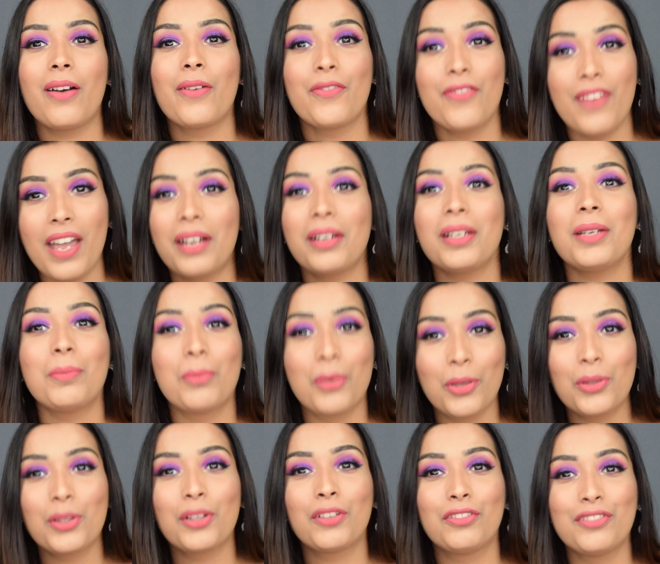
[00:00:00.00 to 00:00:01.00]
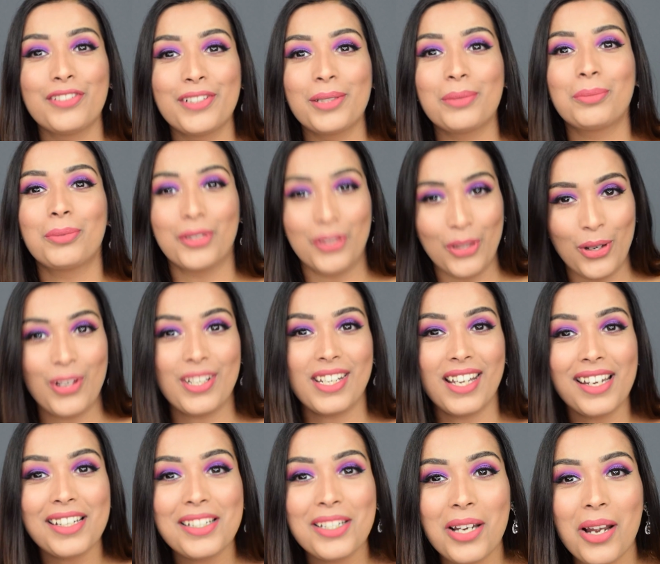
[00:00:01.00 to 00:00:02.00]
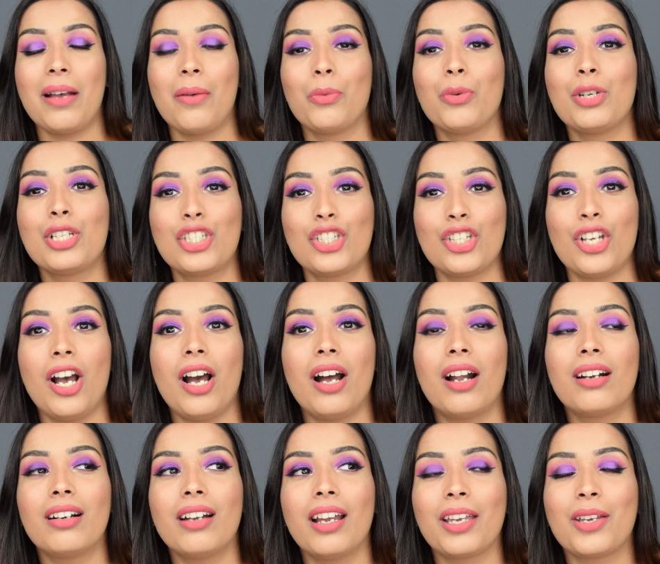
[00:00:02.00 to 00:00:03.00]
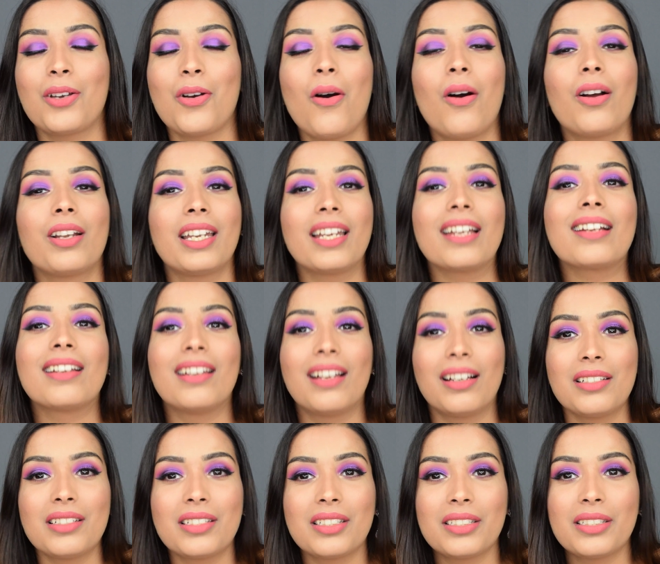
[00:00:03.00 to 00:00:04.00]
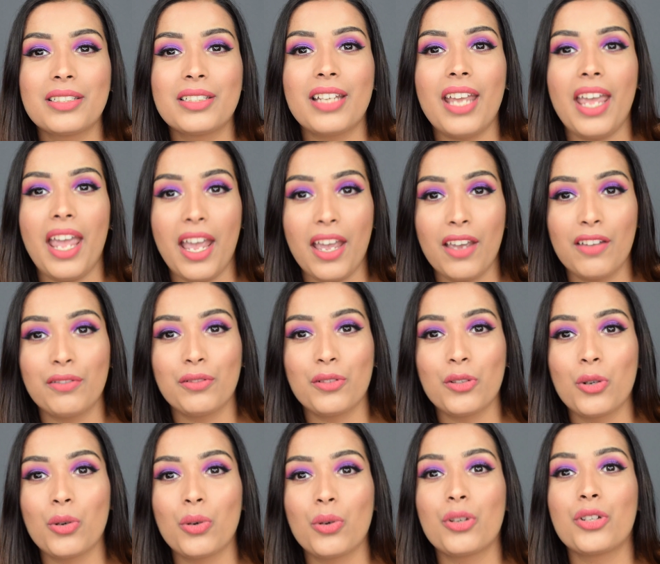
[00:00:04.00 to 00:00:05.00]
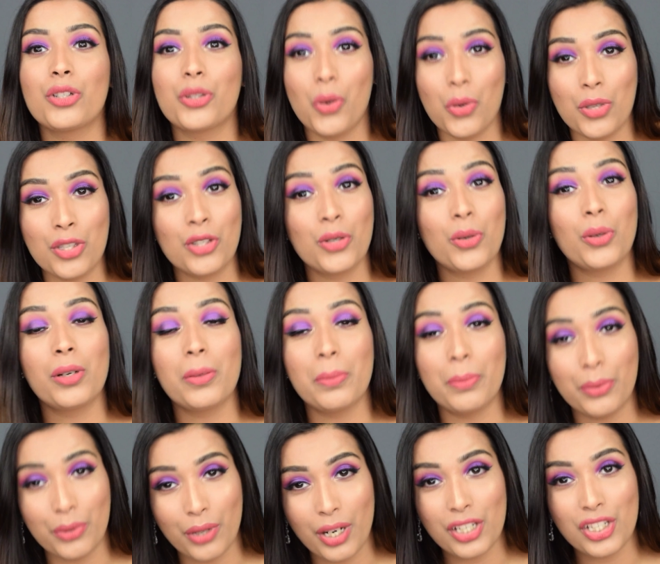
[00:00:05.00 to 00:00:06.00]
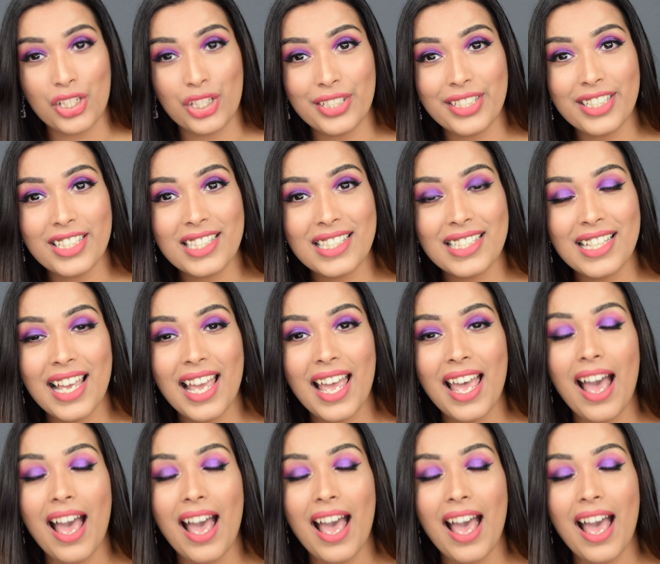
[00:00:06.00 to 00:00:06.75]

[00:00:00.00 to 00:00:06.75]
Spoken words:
very beautiful product, which are iconic London EVO rose gold brushes.